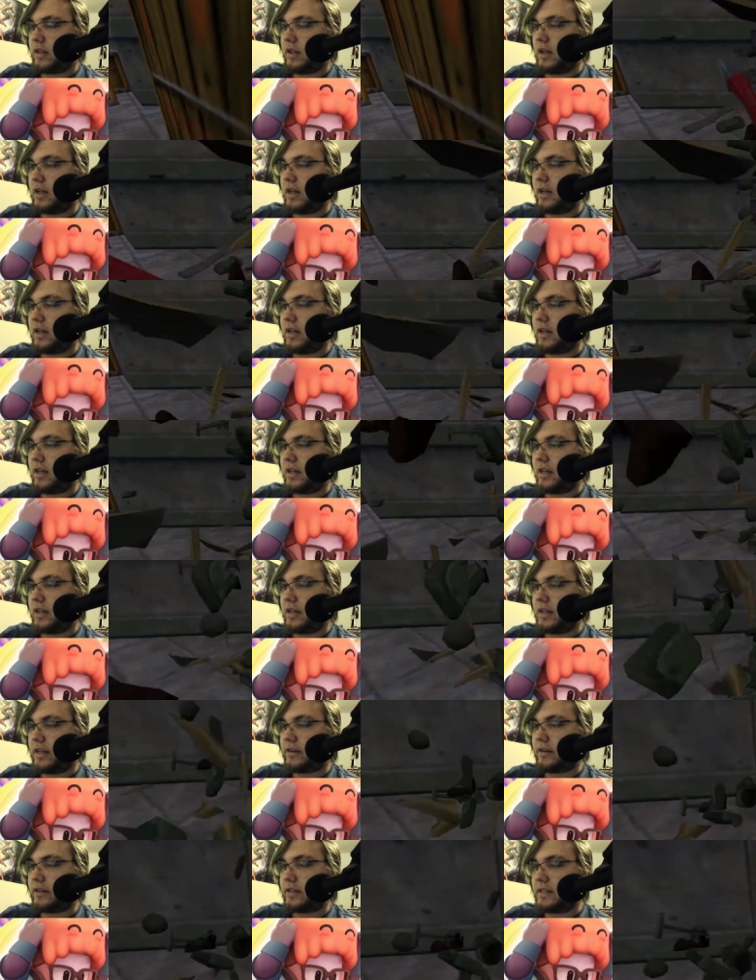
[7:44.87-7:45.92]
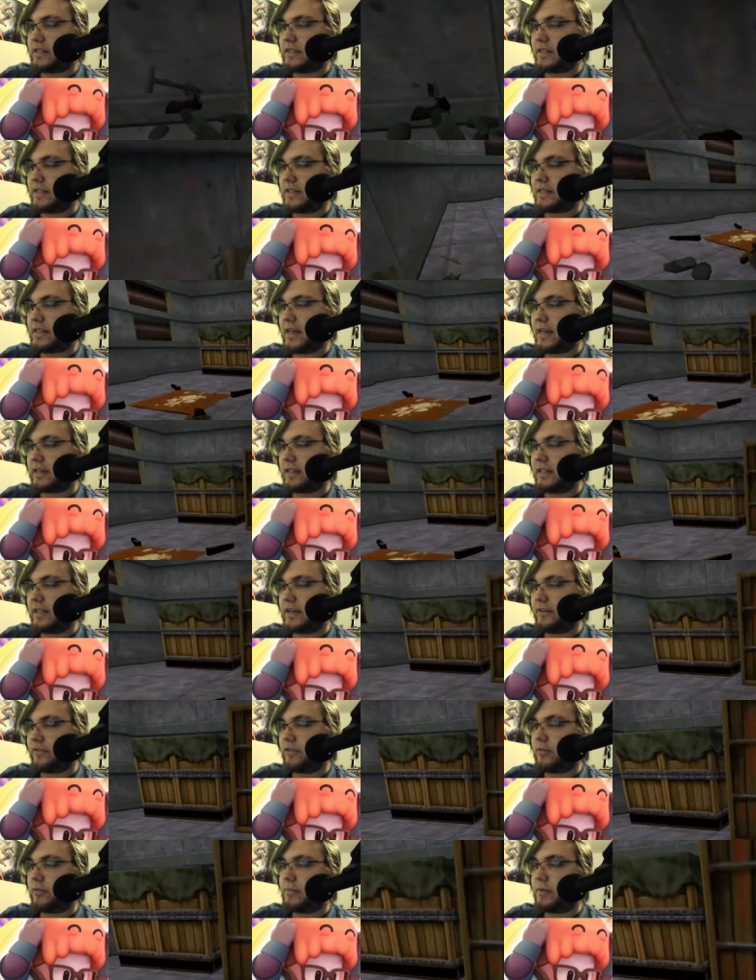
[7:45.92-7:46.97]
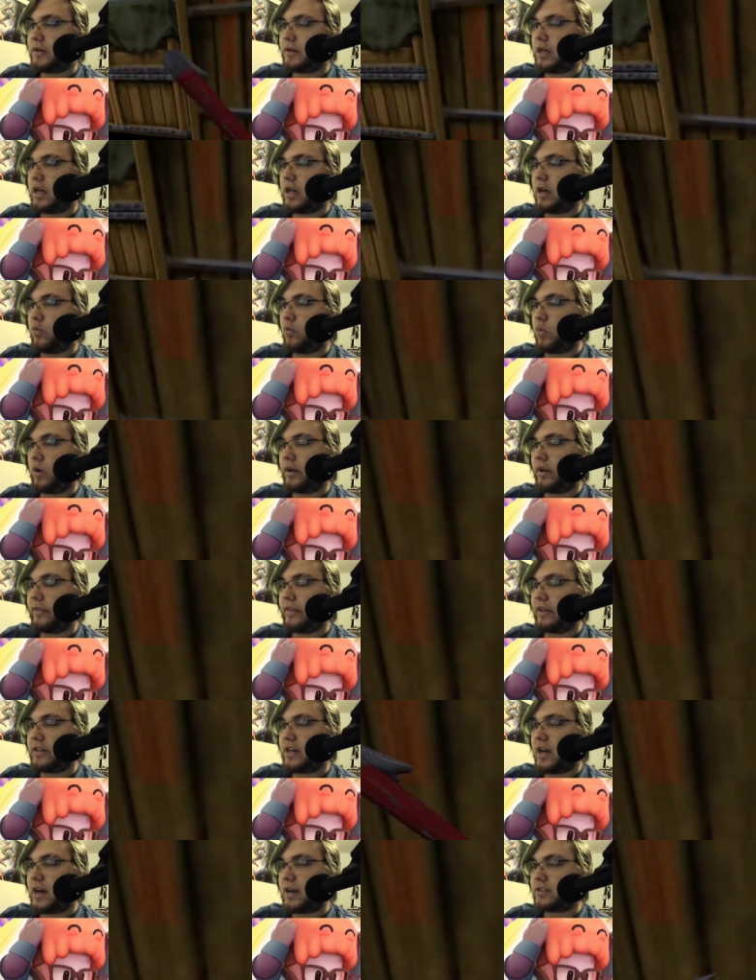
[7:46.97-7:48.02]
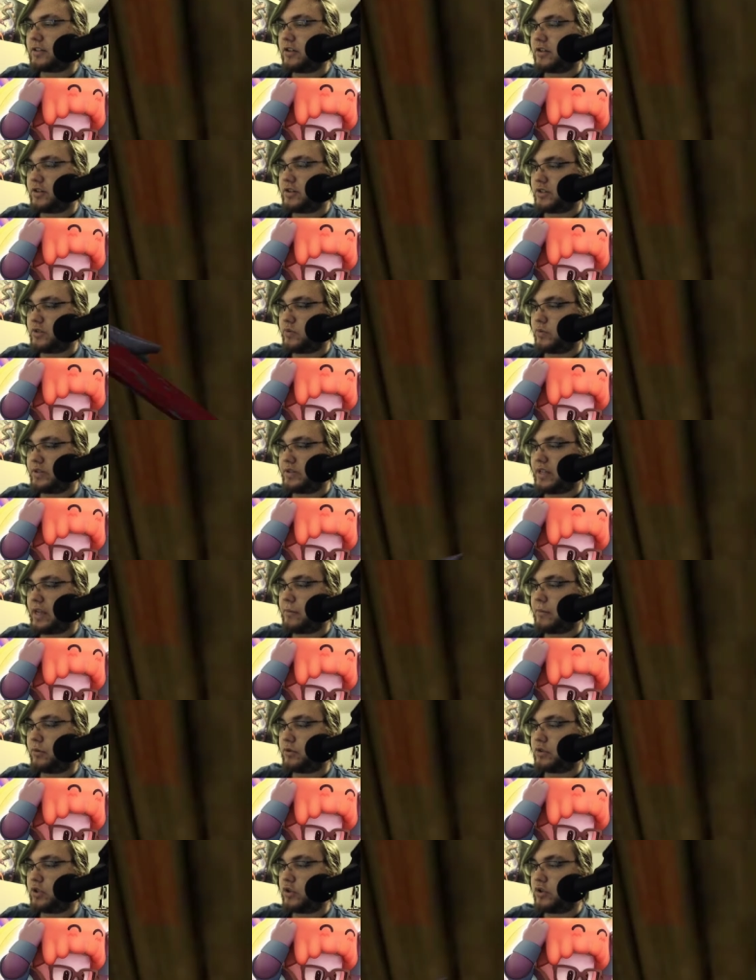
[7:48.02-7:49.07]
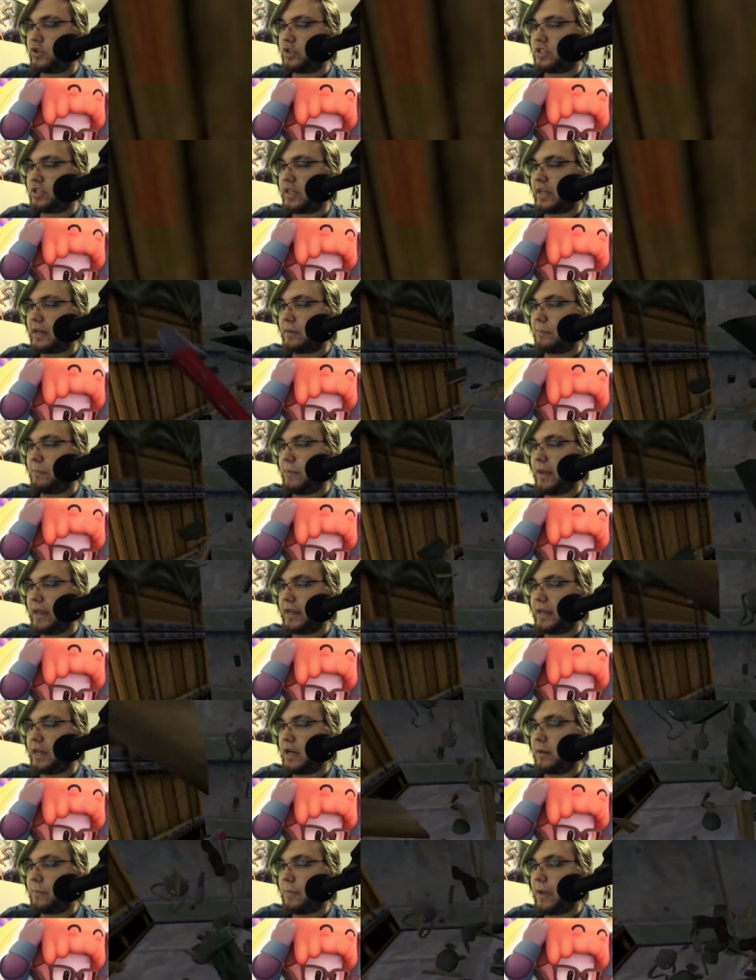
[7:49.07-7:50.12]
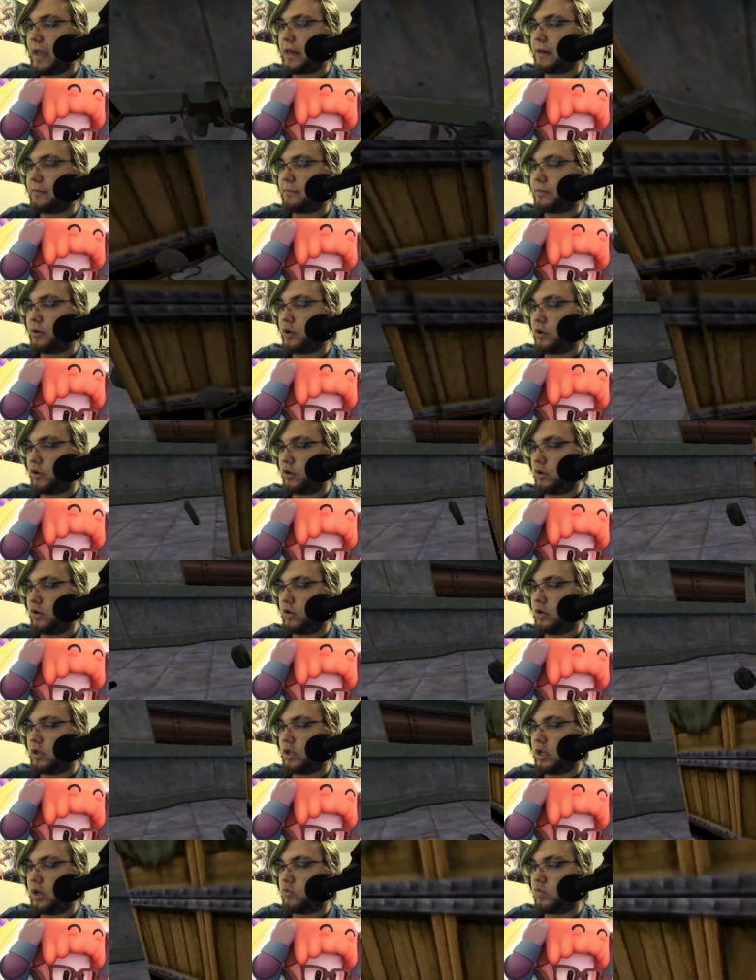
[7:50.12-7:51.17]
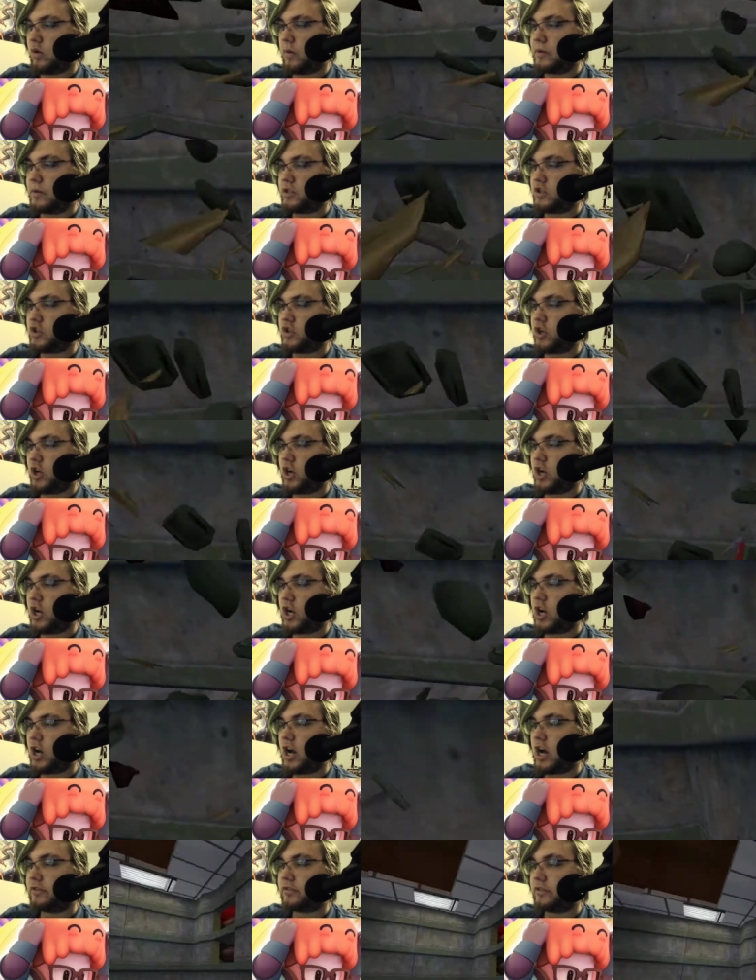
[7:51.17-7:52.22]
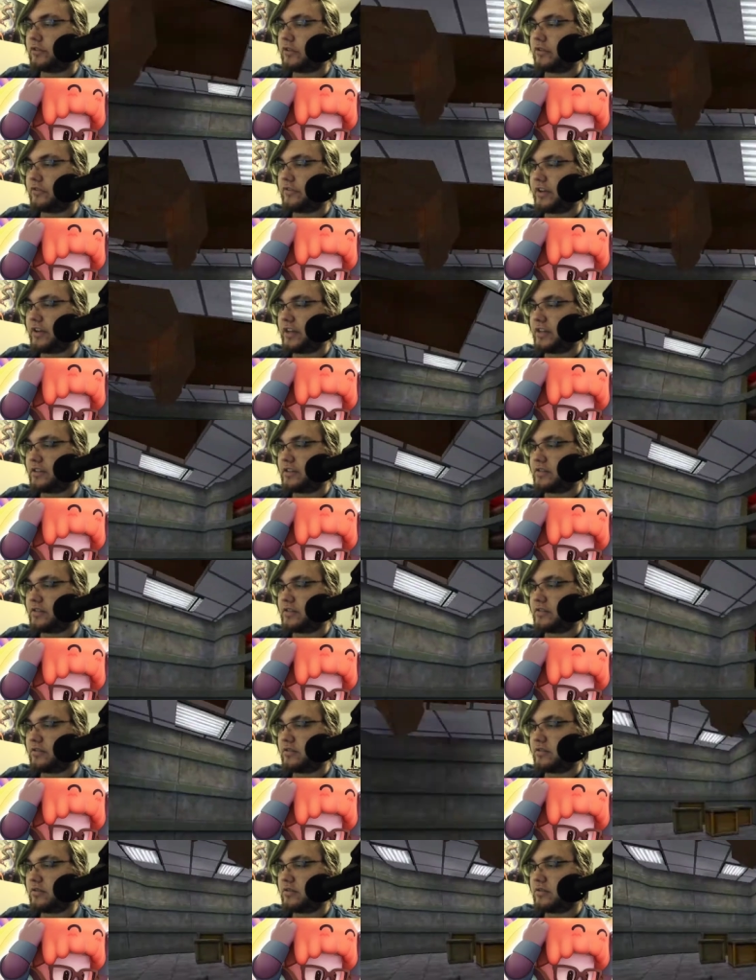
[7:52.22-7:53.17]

Uh, necrotizing is technically different, but one of the doctors was able to just like pick up and pull a woman's jaw off of her face,